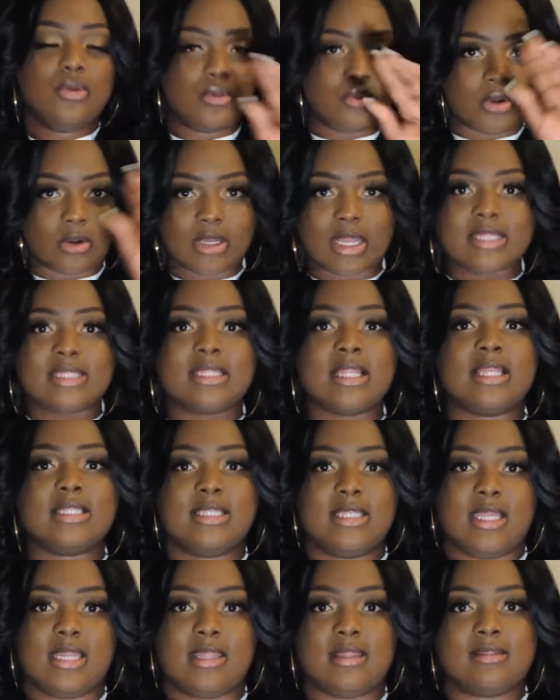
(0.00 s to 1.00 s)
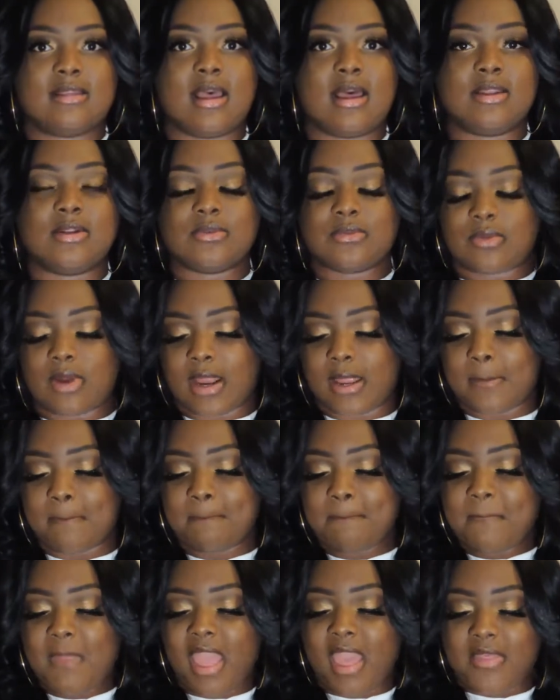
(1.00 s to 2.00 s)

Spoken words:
Let's get it done, right?